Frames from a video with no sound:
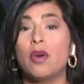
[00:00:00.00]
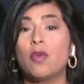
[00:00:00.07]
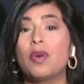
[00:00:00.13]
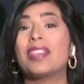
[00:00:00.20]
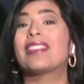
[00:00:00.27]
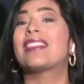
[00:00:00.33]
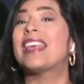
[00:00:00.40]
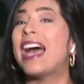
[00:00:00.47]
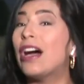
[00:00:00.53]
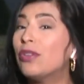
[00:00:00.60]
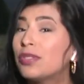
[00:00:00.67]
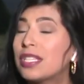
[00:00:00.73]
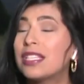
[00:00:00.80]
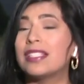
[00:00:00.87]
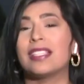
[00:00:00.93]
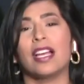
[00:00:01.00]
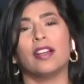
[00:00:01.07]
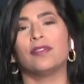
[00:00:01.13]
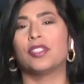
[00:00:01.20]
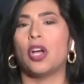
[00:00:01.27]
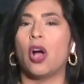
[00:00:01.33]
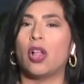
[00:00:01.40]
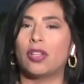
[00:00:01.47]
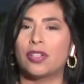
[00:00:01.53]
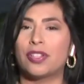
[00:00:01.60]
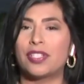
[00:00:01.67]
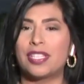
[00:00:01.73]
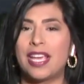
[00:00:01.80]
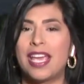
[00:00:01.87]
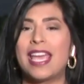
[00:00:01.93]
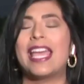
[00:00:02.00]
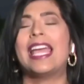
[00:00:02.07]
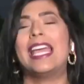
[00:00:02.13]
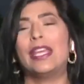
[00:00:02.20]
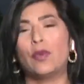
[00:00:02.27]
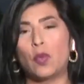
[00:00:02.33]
with thousands of dollars in